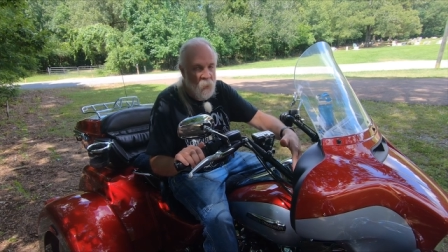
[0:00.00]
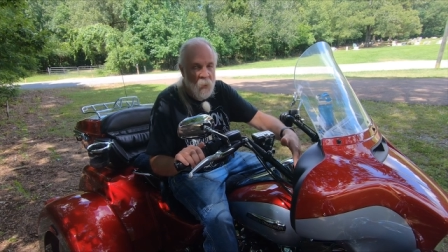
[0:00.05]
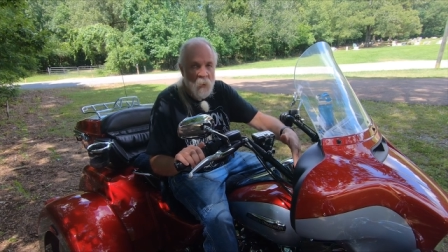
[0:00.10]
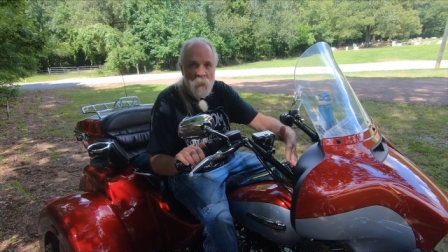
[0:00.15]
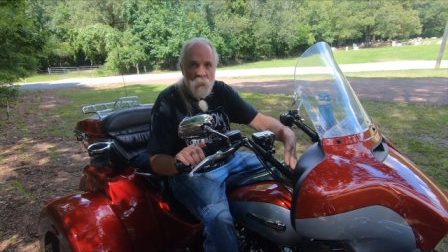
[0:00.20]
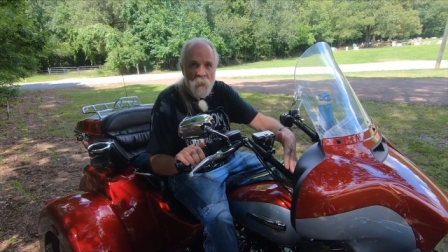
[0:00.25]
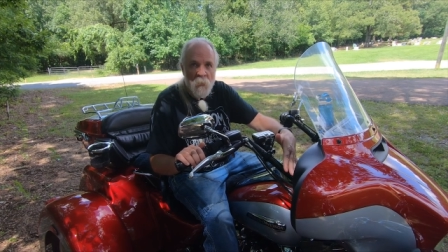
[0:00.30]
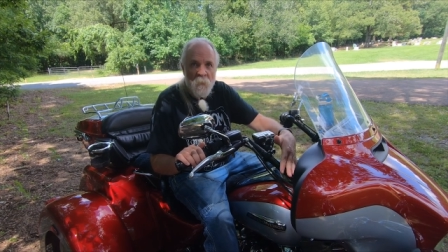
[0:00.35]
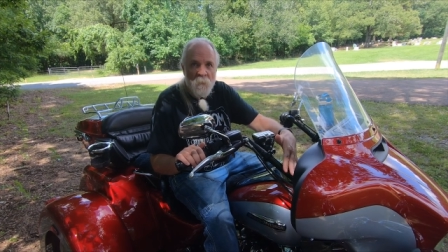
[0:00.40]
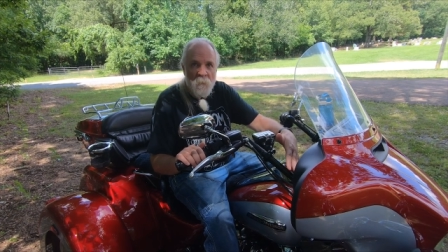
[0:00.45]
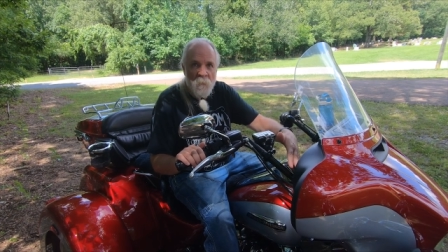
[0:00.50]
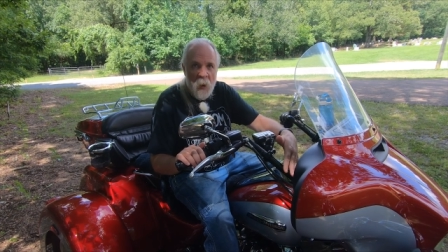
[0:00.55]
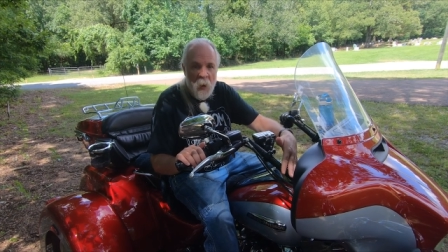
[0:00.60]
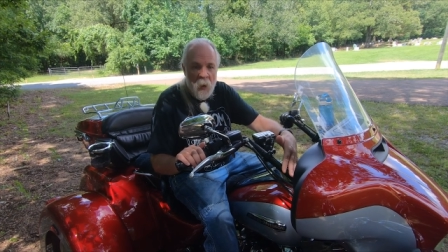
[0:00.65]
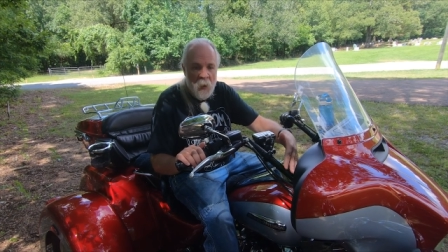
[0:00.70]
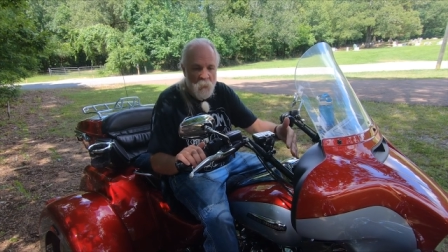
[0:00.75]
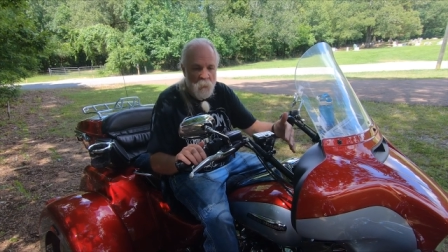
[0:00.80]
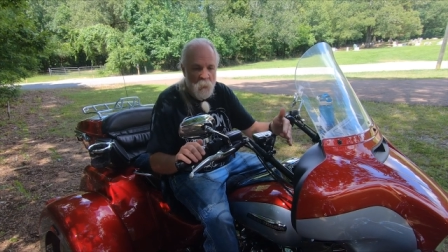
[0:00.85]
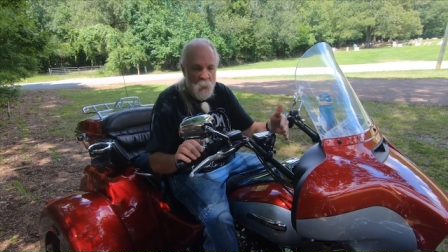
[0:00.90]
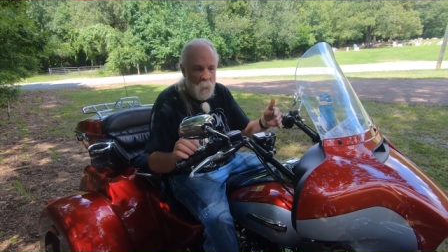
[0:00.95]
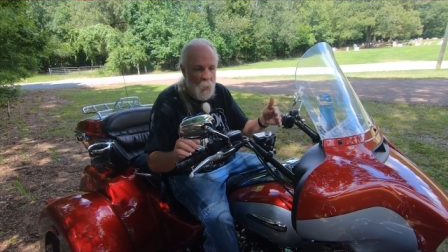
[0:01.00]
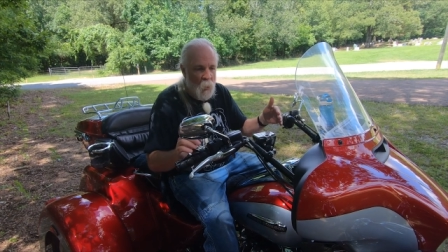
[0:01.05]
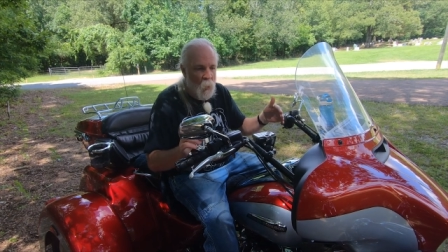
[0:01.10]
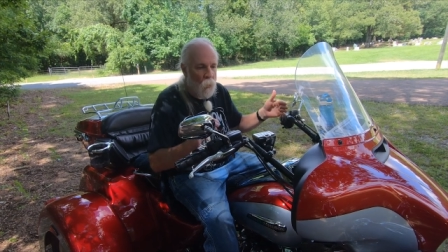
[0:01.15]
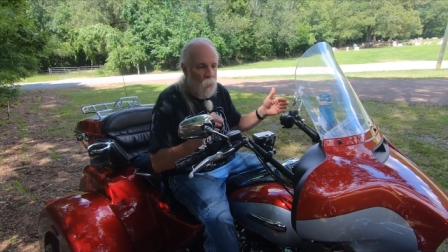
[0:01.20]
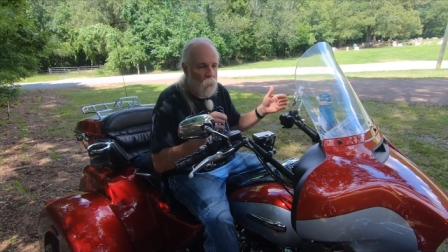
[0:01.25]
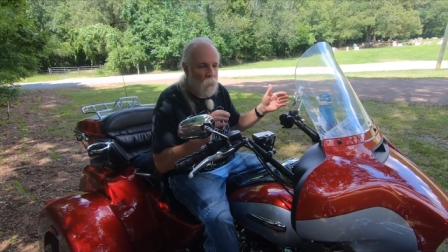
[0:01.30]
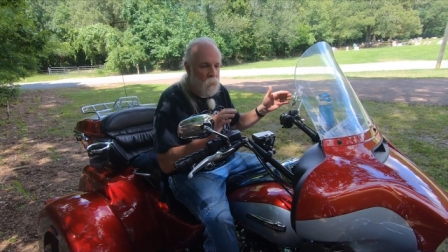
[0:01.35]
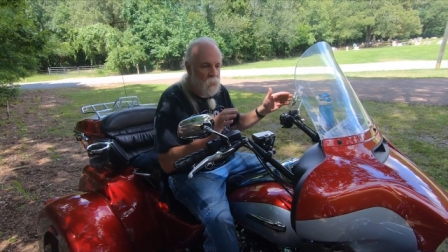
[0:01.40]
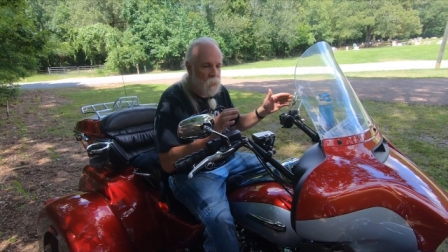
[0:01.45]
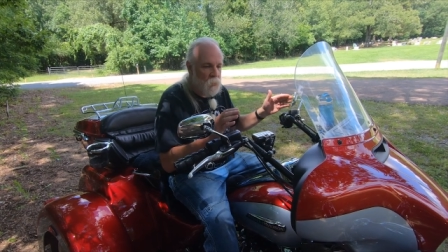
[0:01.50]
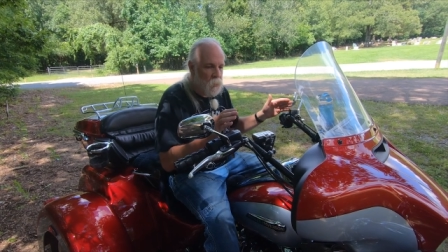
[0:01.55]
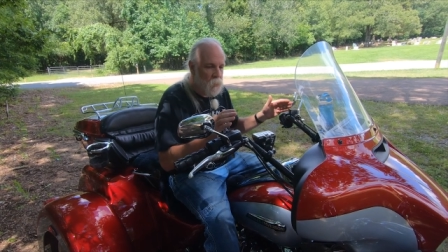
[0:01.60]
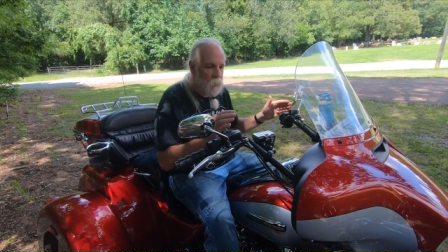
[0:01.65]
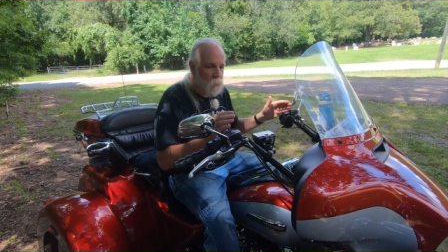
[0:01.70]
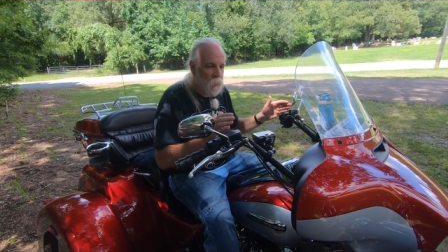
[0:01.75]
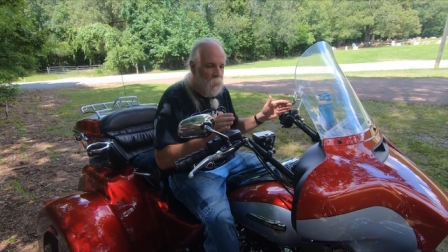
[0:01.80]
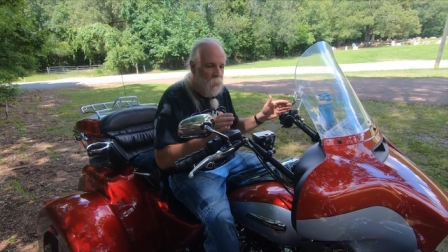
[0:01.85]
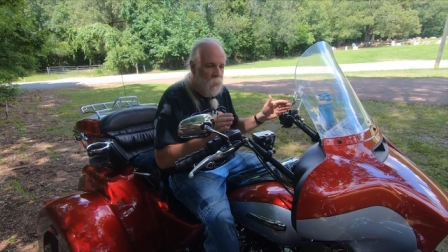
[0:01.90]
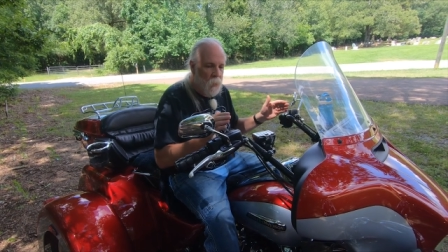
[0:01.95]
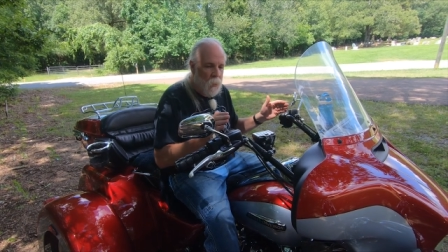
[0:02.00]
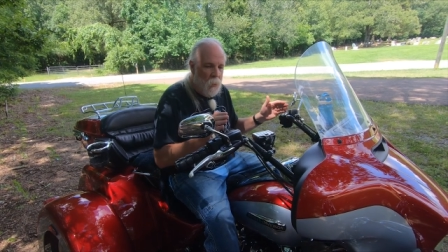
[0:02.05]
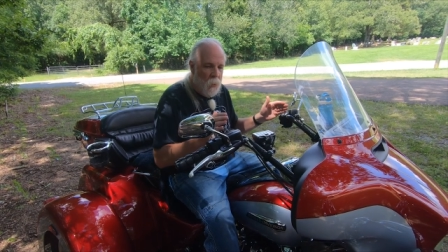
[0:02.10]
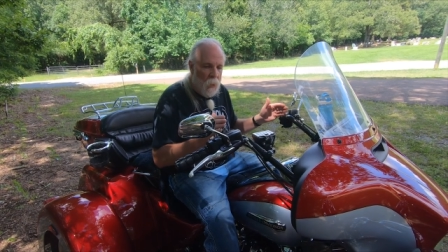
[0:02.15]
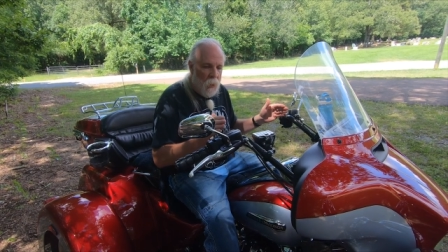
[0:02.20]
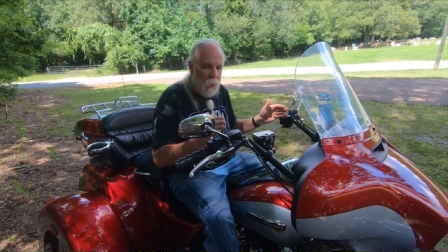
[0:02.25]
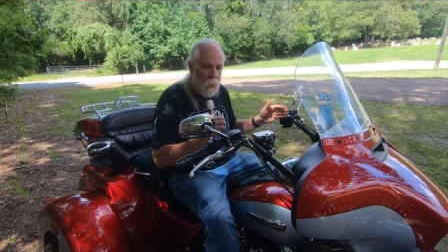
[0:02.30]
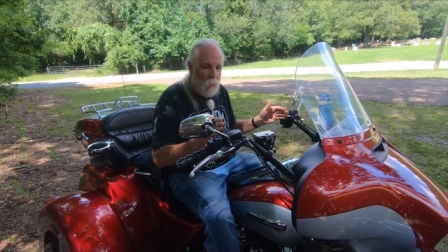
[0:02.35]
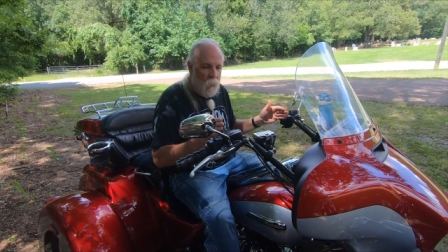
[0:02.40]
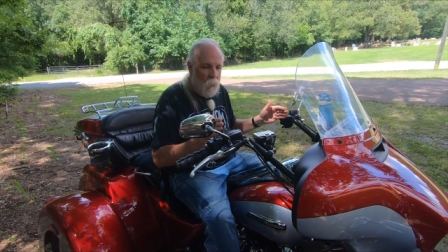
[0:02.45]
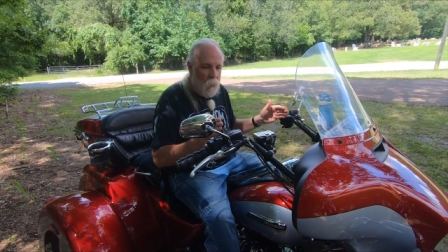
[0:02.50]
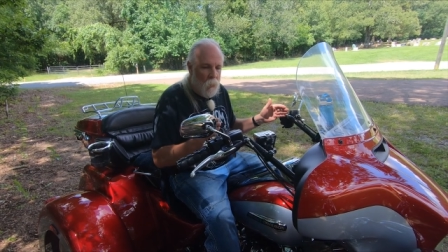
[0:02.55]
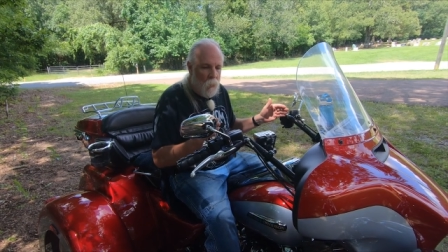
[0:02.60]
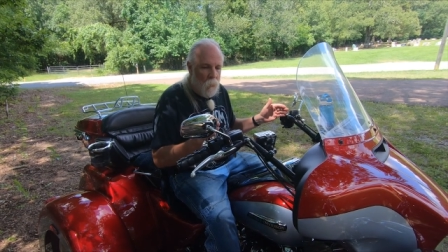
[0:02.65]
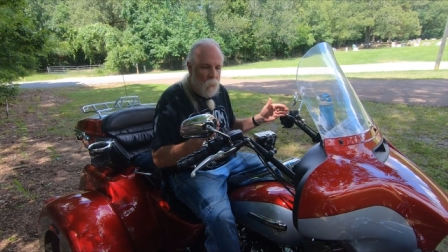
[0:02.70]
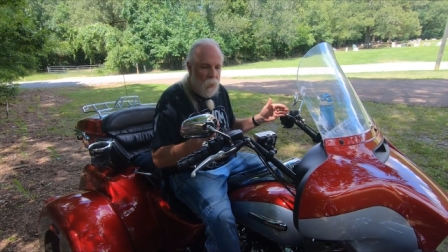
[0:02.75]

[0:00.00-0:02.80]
these are the factory bars, and all